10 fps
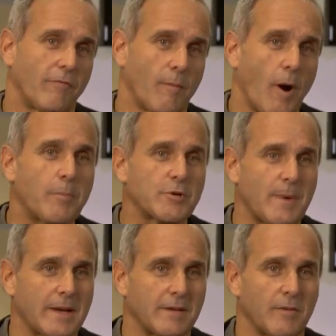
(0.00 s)
From our
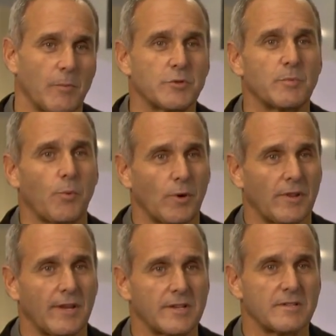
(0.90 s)
perspective, the most
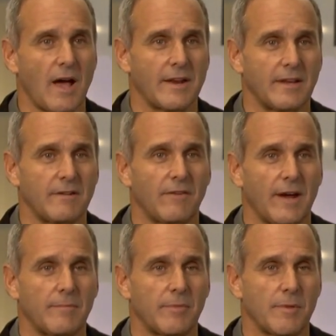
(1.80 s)
important thing is to
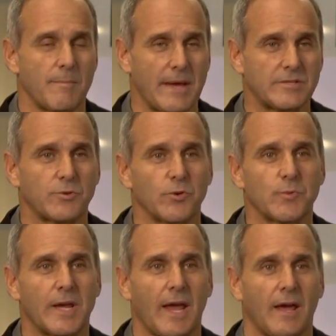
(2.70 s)
identify the best tools
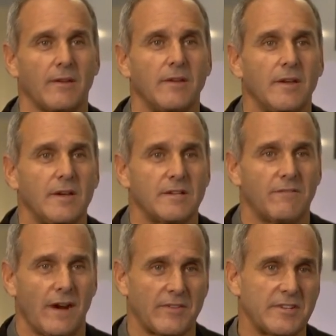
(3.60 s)
we can to
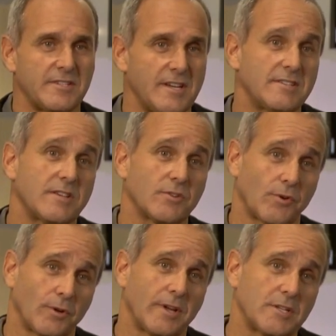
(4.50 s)
find the disease as
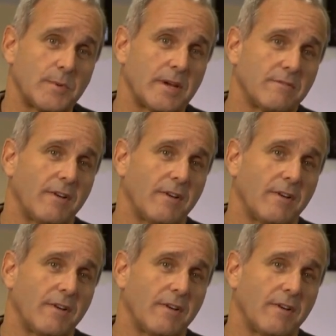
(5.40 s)
early as we can